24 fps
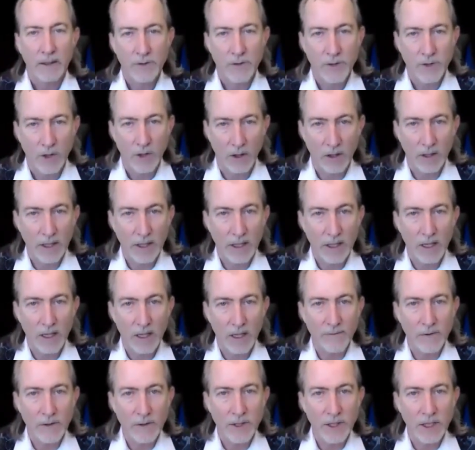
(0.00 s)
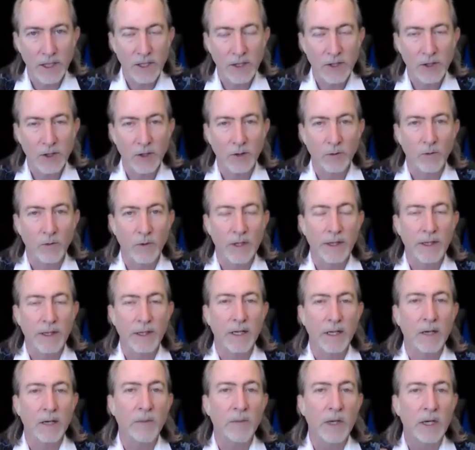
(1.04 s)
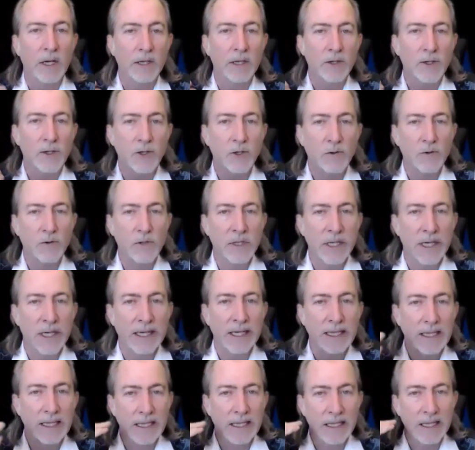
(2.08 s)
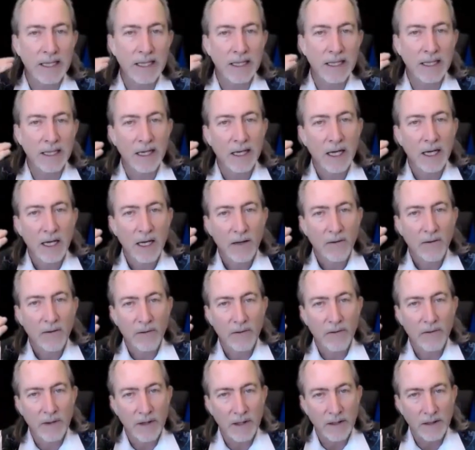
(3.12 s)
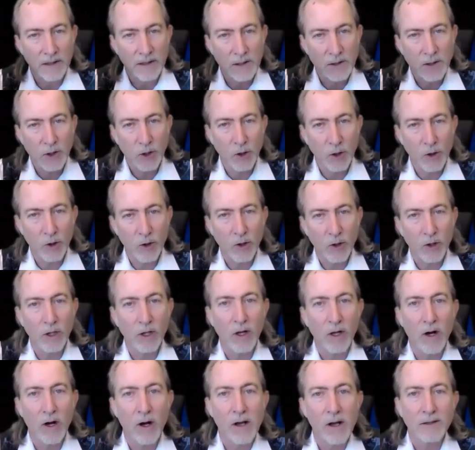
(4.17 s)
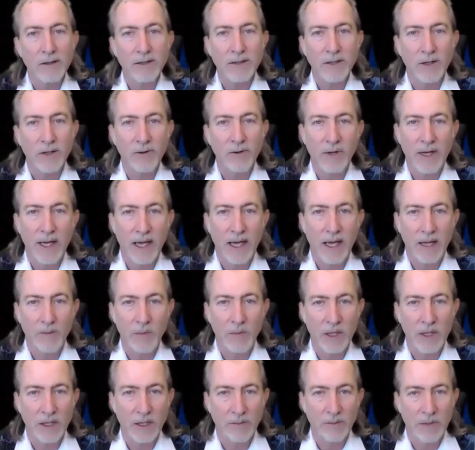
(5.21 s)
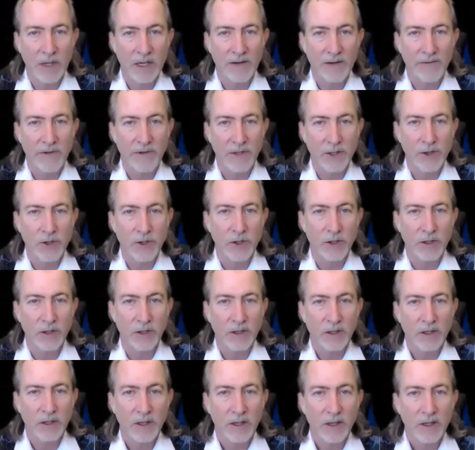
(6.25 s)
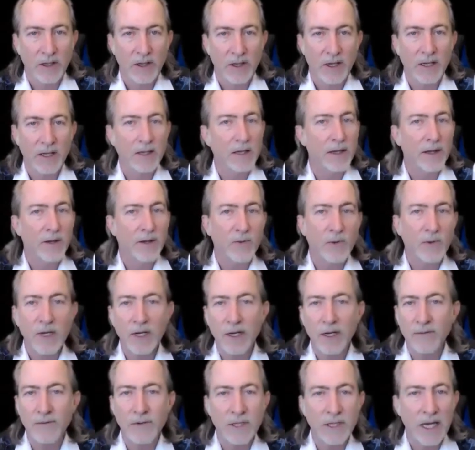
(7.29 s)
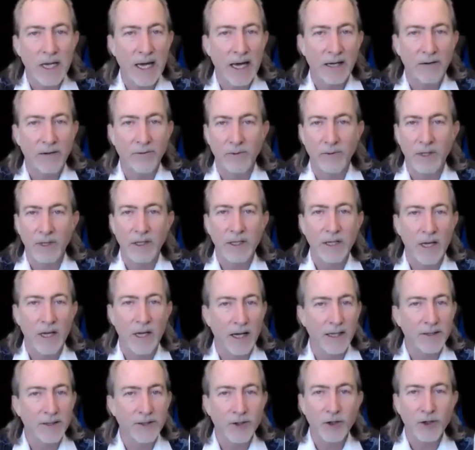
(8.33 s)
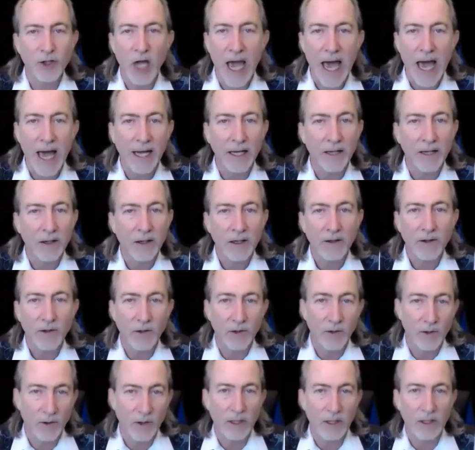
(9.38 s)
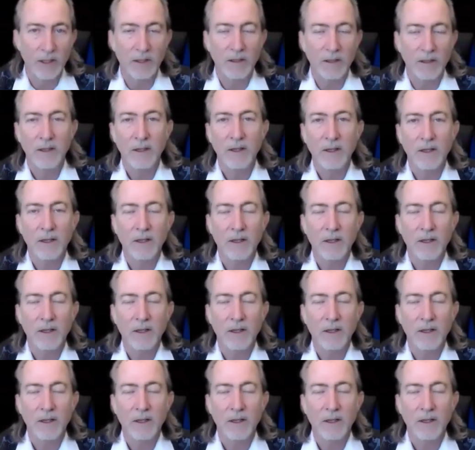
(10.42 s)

started a conversation with him. And as soon as I did, then this girl also came into my vision. And the three of us had a really nice chat during,